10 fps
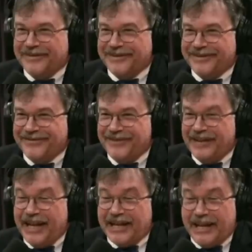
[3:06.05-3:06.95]
Yeah,
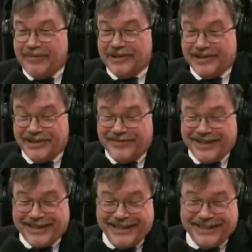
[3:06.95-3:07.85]
not chemicals; they're
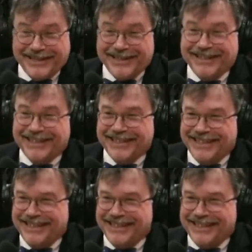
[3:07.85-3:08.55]
vaccines. Oh, I'm sorry.